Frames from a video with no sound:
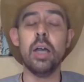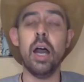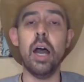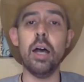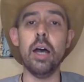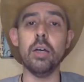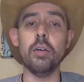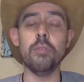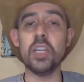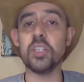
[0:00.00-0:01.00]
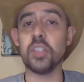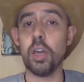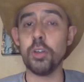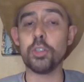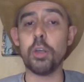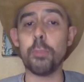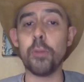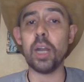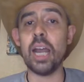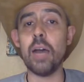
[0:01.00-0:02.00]
BSL script
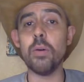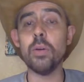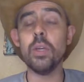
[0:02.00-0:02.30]
now.